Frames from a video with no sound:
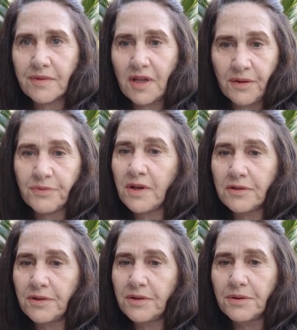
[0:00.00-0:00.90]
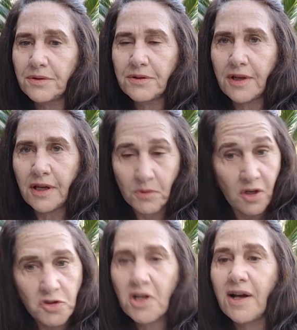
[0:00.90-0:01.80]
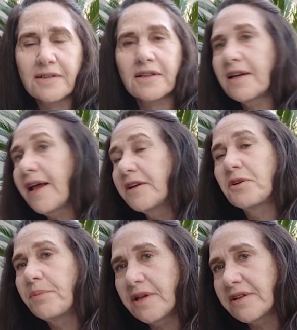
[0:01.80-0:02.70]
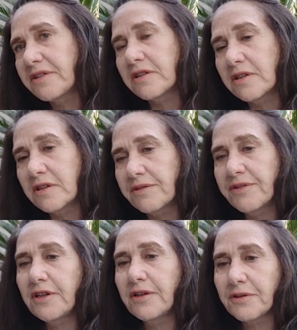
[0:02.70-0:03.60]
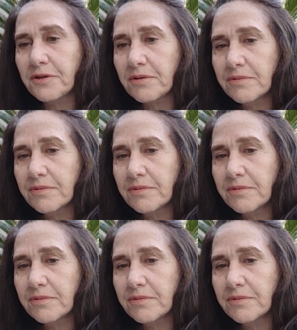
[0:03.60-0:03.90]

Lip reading: if well used and well shot, can add tremendously to your videos.